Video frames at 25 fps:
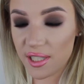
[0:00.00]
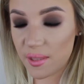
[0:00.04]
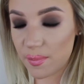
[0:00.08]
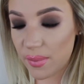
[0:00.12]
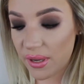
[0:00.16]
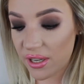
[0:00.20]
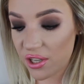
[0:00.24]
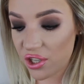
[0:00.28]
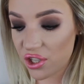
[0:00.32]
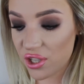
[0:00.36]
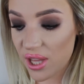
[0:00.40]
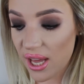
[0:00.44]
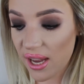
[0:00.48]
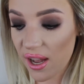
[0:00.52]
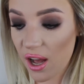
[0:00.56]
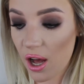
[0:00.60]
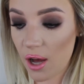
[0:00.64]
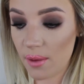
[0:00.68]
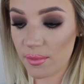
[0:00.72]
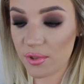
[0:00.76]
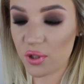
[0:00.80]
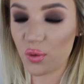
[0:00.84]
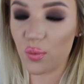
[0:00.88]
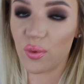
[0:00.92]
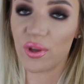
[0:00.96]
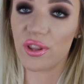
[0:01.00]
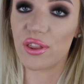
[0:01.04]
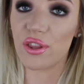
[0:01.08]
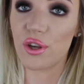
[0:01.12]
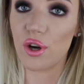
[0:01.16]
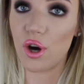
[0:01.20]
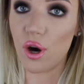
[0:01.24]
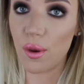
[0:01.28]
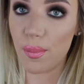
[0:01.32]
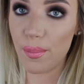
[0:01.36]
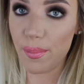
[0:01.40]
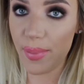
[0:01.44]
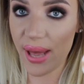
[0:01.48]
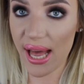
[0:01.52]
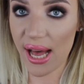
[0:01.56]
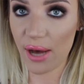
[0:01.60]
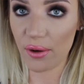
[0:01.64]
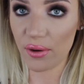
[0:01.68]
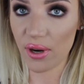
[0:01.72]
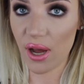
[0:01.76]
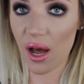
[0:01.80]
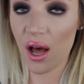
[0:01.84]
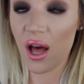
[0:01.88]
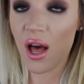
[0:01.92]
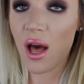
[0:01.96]
sponge that comes with your
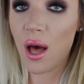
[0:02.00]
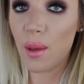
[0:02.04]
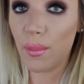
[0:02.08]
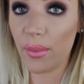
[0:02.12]
powder.